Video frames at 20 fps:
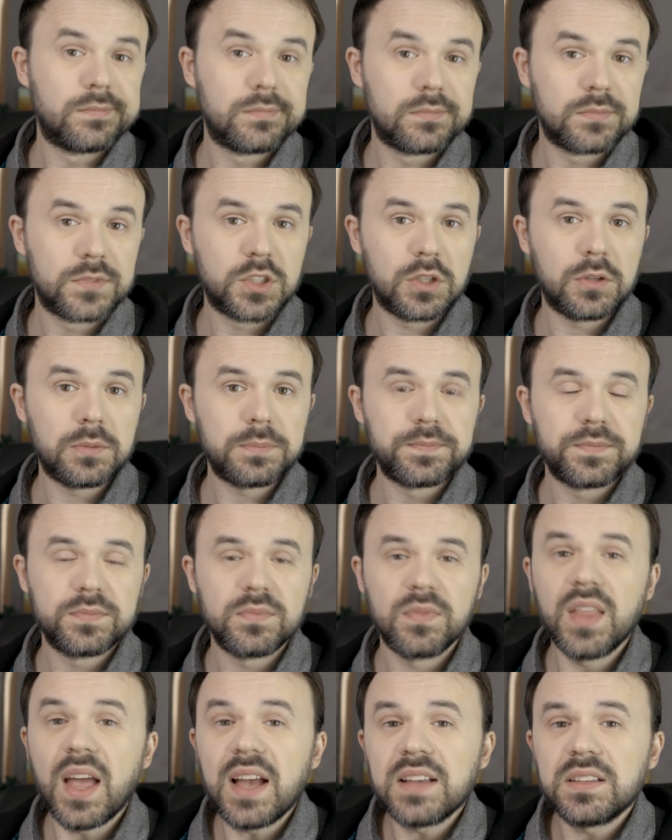So
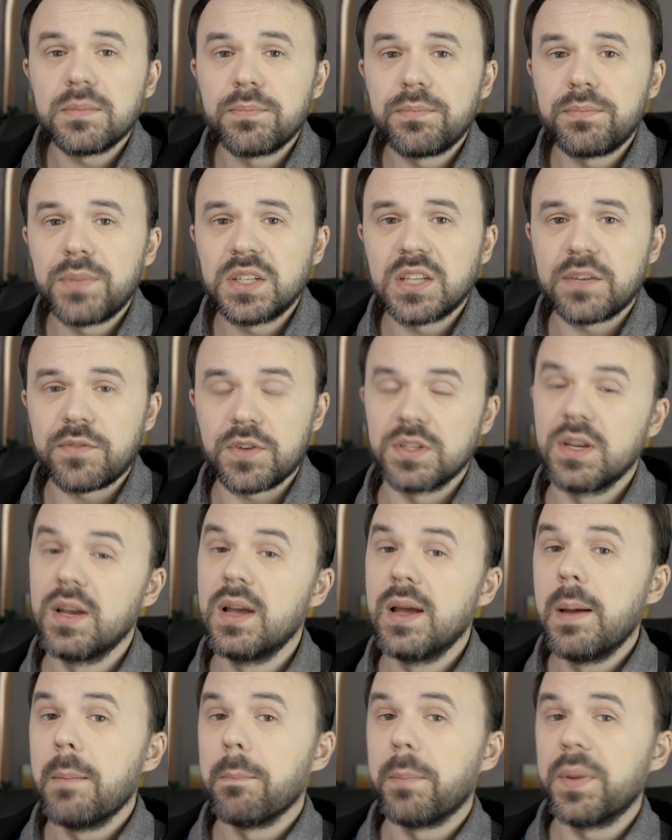that's the big difference.
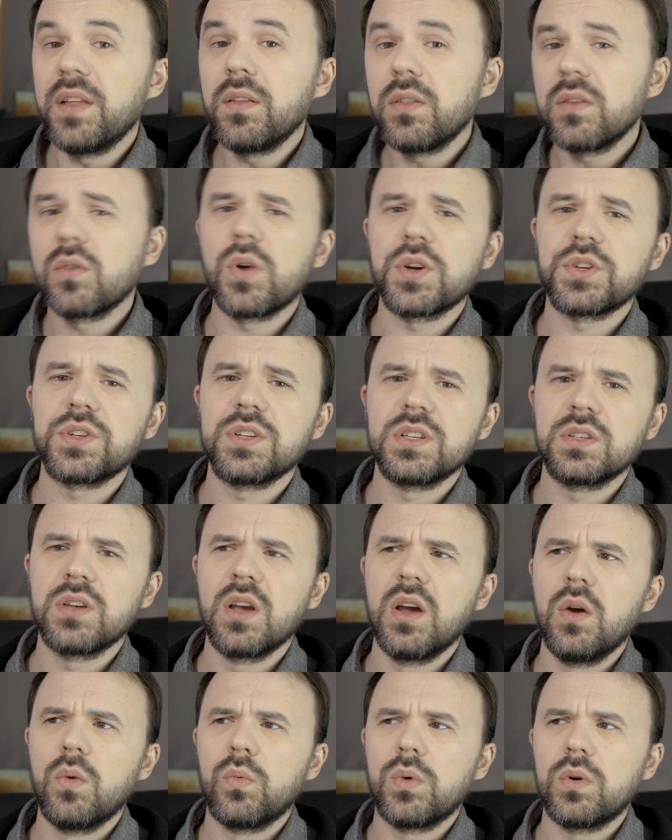But then the question is,
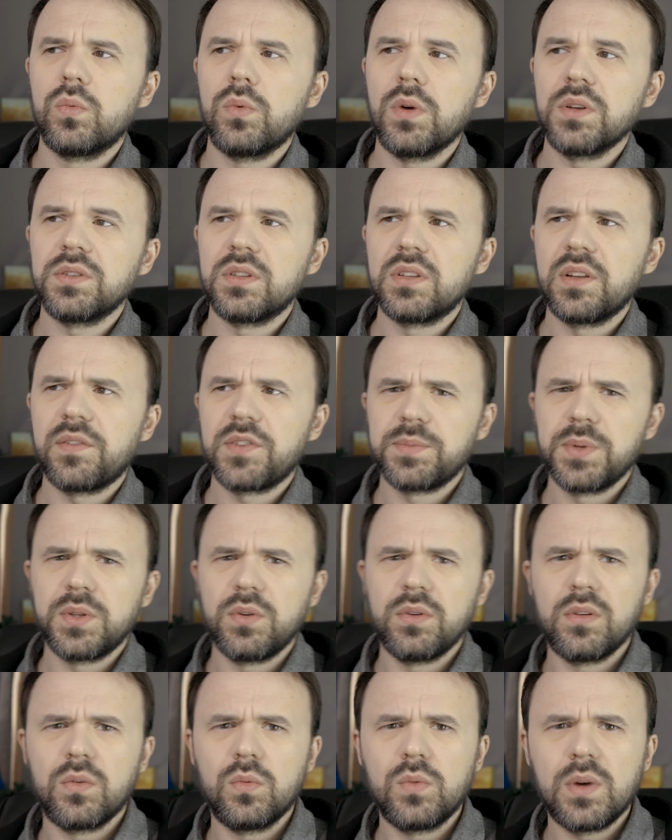well, what's the difference
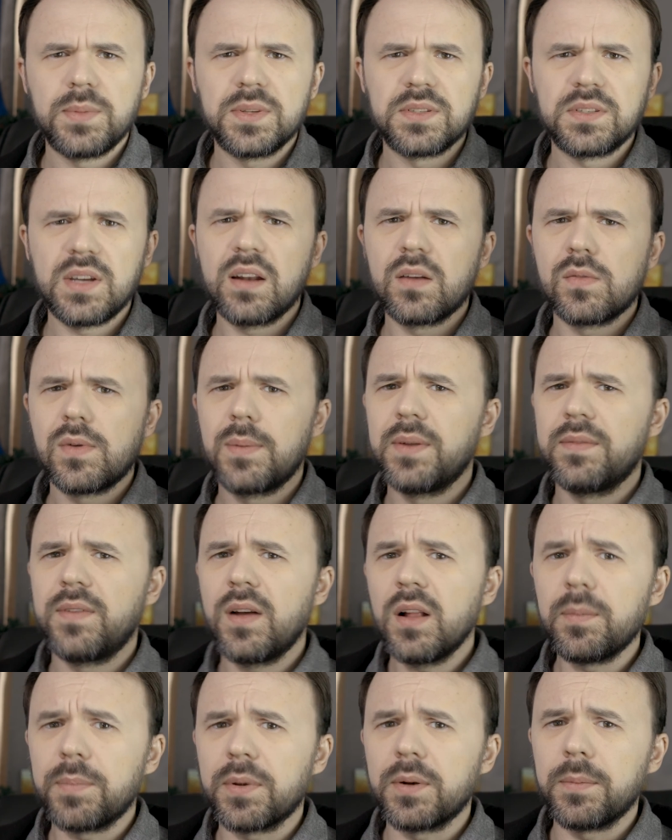between a web designer and a web
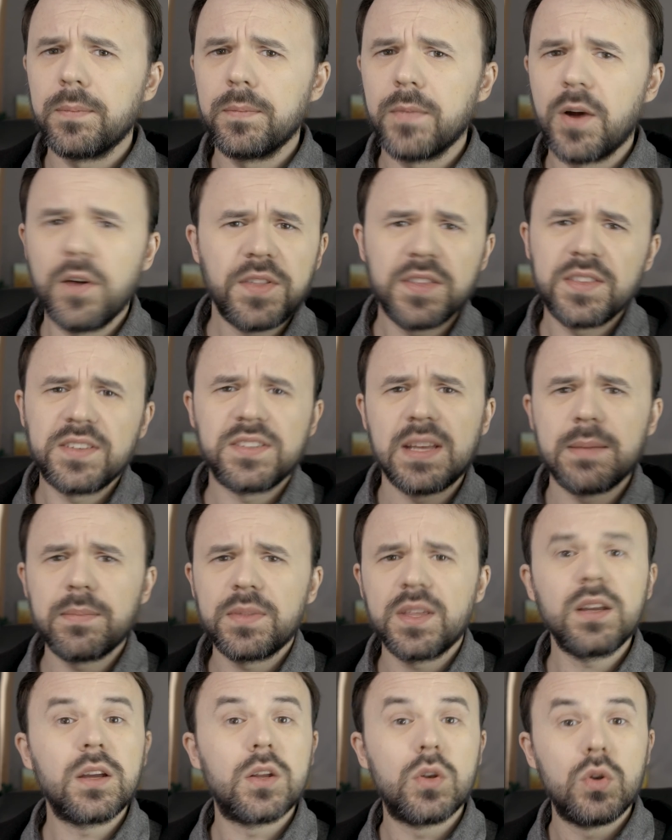developer? Aren't they the same
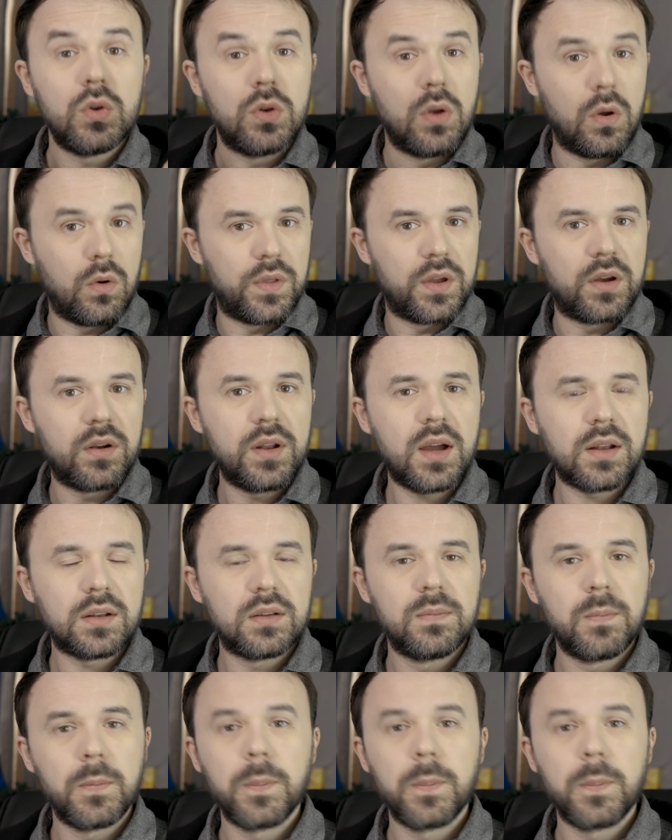thing? No, they are not.